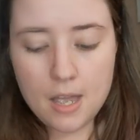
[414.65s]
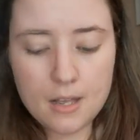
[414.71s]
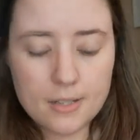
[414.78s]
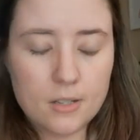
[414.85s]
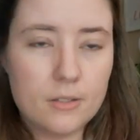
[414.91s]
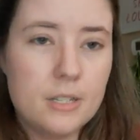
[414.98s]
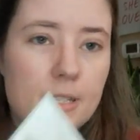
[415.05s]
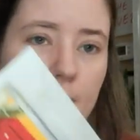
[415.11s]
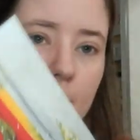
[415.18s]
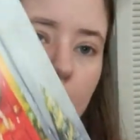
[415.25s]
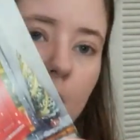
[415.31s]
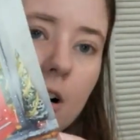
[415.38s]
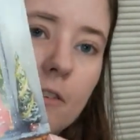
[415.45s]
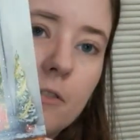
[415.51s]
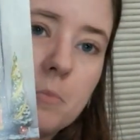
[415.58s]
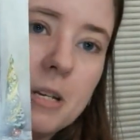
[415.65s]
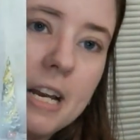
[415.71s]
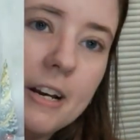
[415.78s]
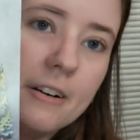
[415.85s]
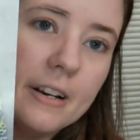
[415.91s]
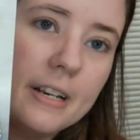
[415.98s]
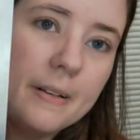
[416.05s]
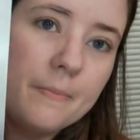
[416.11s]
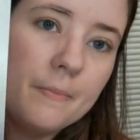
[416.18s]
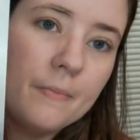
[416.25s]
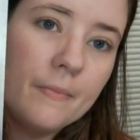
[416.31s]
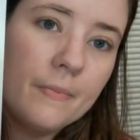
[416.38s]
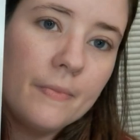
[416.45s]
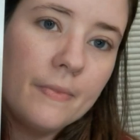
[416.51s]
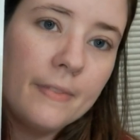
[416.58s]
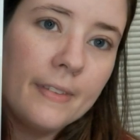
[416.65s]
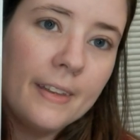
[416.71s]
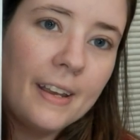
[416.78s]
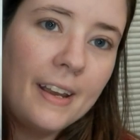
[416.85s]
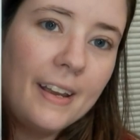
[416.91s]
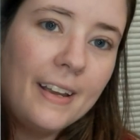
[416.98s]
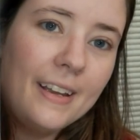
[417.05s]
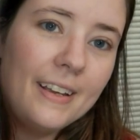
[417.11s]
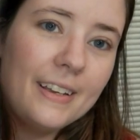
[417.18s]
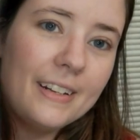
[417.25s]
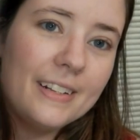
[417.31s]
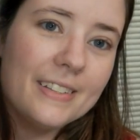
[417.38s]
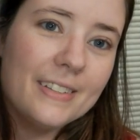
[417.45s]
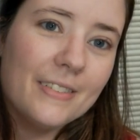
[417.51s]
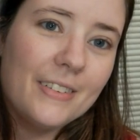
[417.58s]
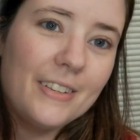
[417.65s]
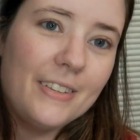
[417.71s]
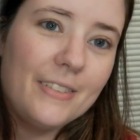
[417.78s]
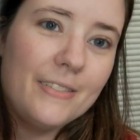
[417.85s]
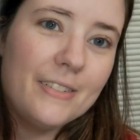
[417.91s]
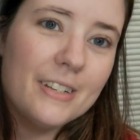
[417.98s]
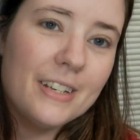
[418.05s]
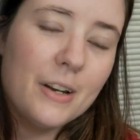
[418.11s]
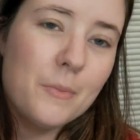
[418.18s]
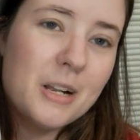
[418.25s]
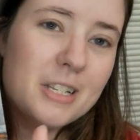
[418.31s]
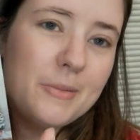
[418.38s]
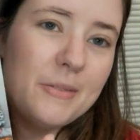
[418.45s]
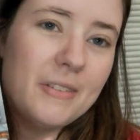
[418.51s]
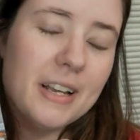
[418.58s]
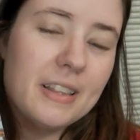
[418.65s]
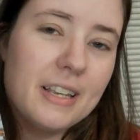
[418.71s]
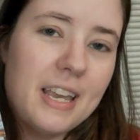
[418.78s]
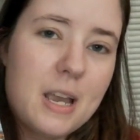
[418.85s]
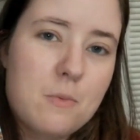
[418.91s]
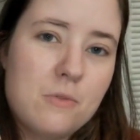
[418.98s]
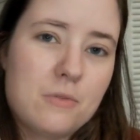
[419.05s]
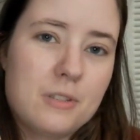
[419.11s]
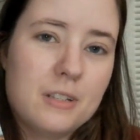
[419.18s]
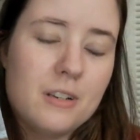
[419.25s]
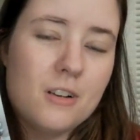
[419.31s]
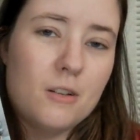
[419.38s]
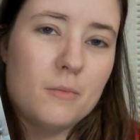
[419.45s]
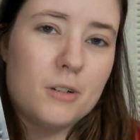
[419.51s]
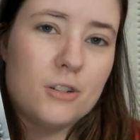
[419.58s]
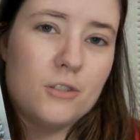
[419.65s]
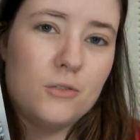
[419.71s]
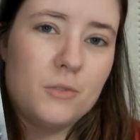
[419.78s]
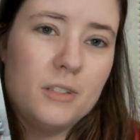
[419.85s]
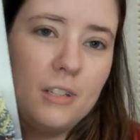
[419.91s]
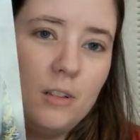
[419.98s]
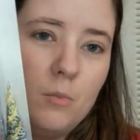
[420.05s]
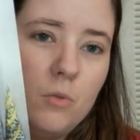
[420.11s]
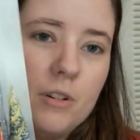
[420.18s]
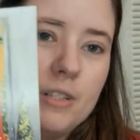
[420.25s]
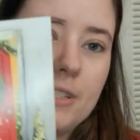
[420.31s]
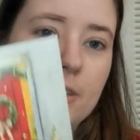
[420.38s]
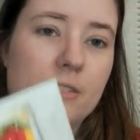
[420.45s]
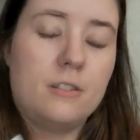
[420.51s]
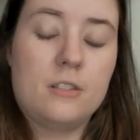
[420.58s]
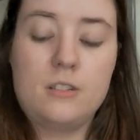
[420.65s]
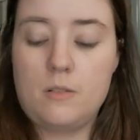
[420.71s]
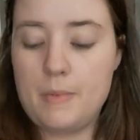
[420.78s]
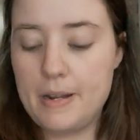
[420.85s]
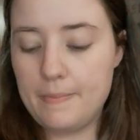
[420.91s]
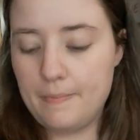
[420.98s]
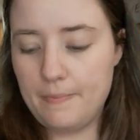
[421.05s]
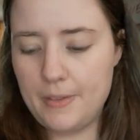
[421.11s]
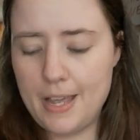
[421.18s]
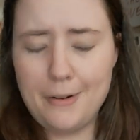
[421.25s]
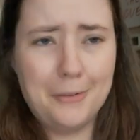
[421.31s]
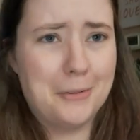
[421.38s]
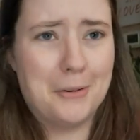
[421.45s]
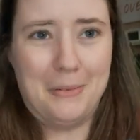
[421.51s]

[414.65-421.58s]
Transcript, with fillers: So this is the card from Terry. It's so cute. It reminds me of like the Campbell's commercial with the little boys at snowman. I don't know